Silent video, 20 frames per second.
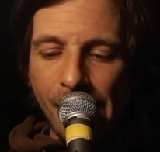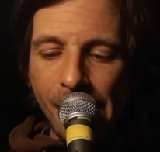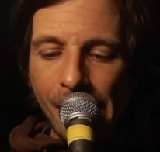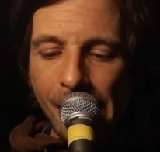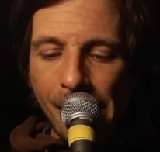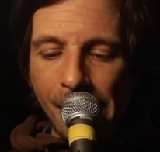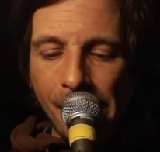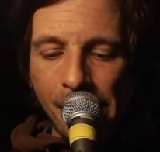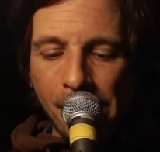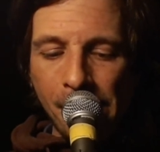
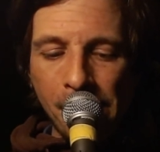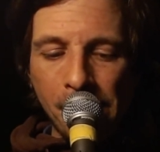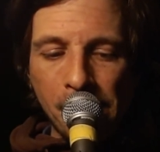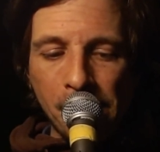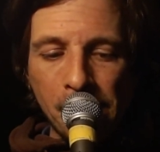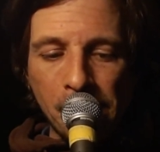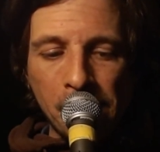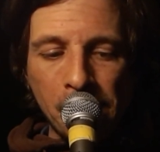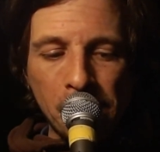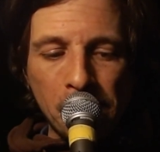
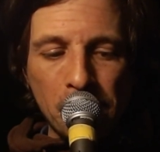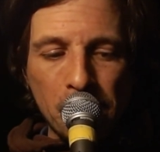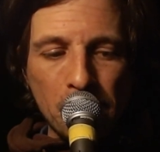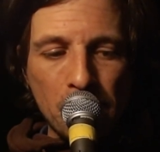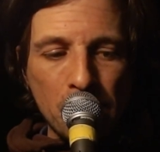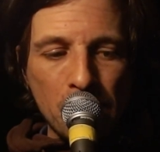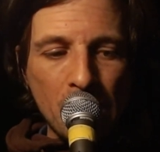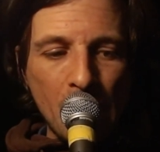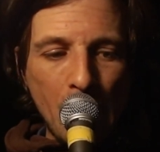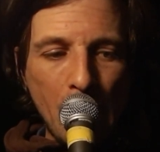
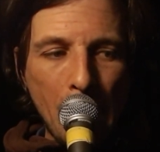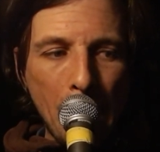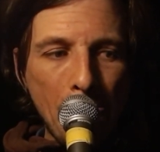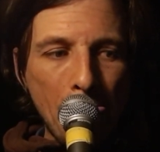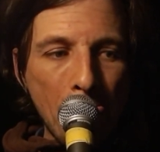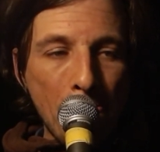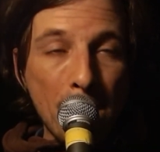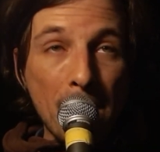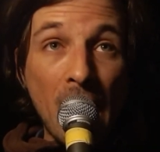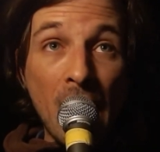And
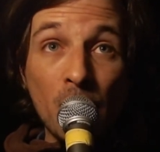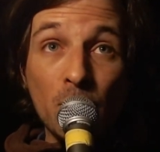I